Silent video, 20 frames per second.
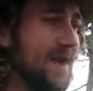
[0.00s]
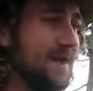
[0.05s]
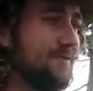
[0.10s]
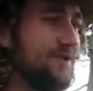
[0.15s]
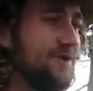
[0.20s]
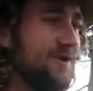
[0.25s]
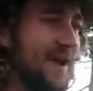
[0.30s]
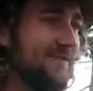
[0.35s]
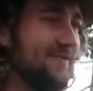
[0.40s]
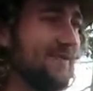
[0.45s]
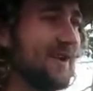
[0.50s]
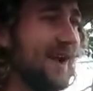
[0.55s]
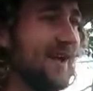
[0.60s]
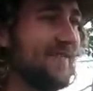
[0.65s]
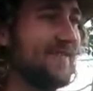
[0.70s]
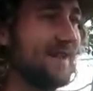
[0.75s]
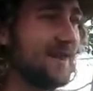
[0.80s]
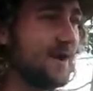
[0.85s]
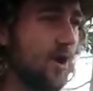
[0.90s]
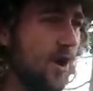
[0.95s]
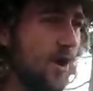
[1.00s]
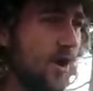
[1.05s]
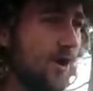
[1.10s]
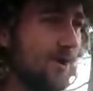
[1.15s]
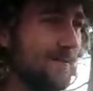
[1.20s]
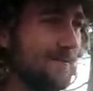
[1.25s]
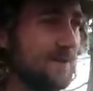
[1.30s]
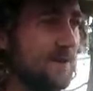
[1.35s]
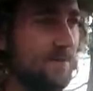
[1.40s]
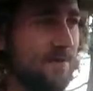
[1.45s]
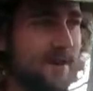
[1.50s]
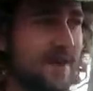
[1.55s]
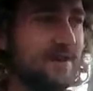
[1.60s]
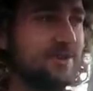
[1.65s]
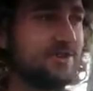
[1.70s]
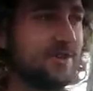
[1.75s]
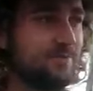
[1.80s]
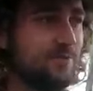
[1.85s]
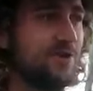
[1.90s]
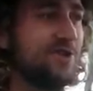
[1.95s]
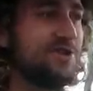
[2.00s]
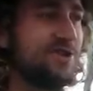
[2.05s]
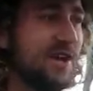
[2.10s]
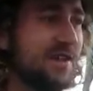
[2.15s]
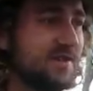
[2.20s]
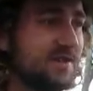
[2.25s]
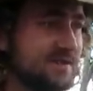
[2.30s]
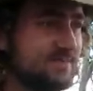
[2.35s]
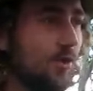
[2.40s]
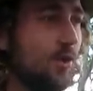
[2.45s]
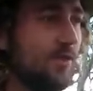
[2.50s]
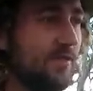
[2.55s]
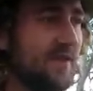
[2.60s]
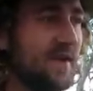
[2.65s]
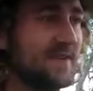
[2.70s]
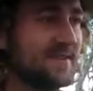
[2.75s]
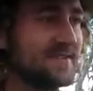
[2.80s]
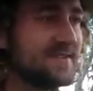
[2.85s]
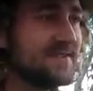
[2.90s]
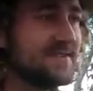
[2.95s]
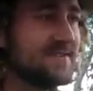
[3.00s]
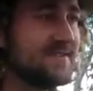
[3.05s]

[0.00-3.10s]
And when you have a gun that long, you begin to appreciate the small things.